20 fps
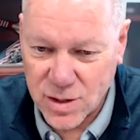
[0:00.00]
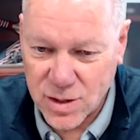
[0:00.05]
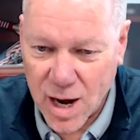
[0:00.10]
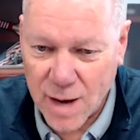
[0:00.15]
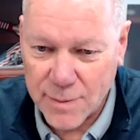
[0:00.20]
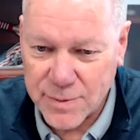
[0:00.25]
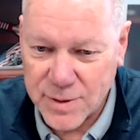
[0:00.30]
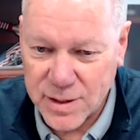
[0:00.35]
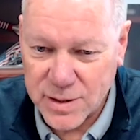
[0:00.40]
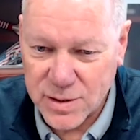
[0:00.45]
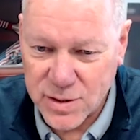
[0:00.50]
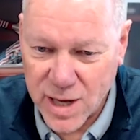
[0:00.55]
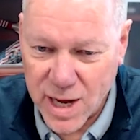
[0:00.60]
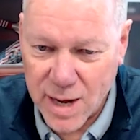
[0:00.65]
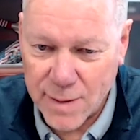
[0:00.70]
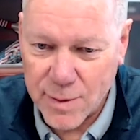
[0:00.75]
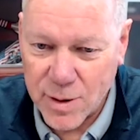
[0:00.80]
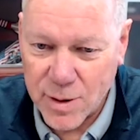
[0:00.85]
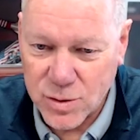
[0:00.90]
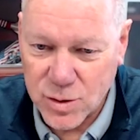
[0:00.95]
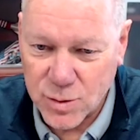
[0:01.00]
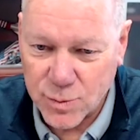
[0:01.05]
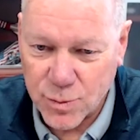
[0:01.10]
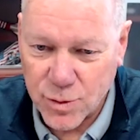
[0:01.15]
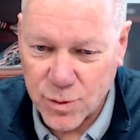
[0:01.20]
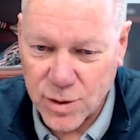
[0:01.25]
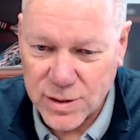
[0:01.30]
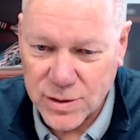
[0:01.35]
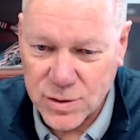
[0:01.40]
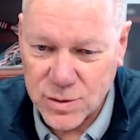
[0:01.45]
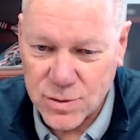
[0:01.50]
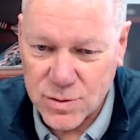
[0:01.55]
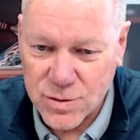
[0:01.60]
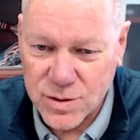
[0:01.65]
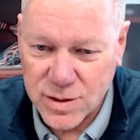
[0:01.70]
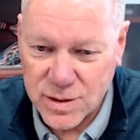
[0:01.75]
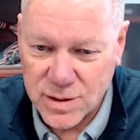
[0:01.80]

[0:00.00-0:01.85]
optics, ammo, suppressors,